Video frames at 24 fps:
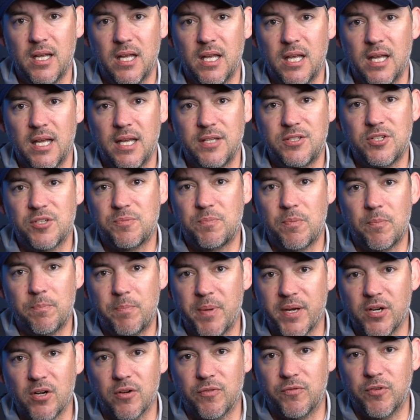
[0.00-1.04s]
It's just
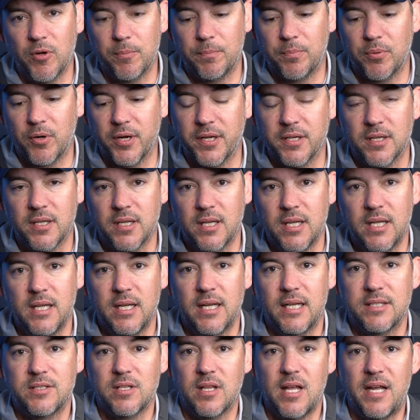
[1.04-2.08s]
bigger footprint.
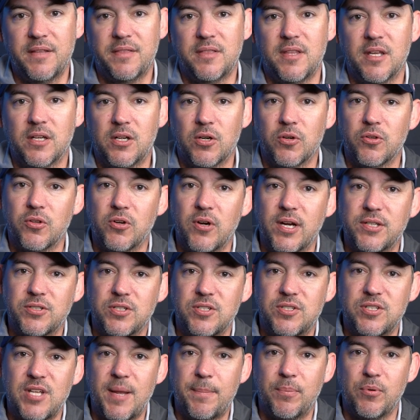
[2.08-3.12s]
It's a lot thicker. They're actually
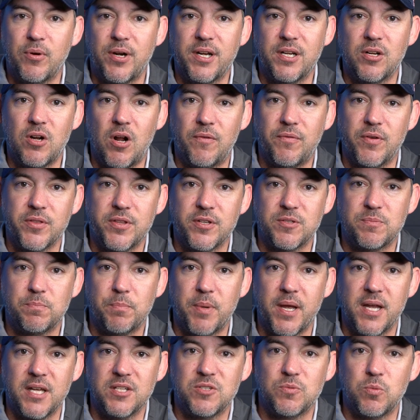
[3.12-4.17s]
separated off of this
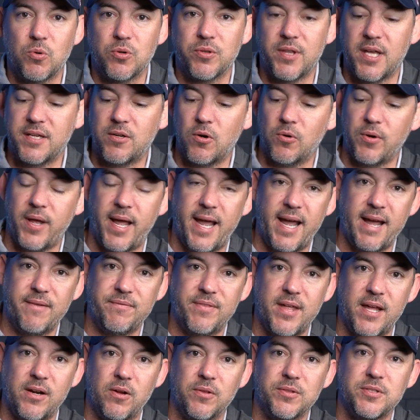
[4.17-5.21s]
base where they don't have
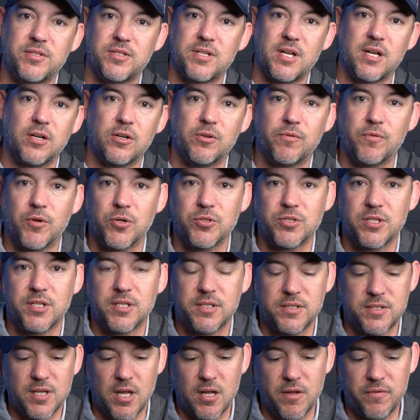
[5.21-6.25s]
that on the standard version
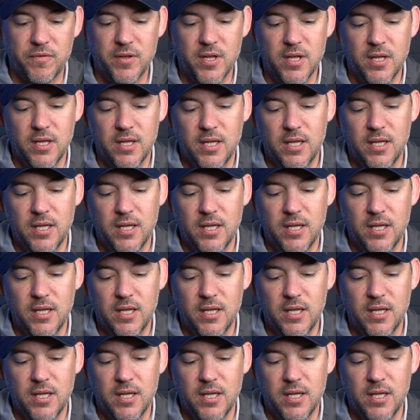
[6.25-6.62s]
itself.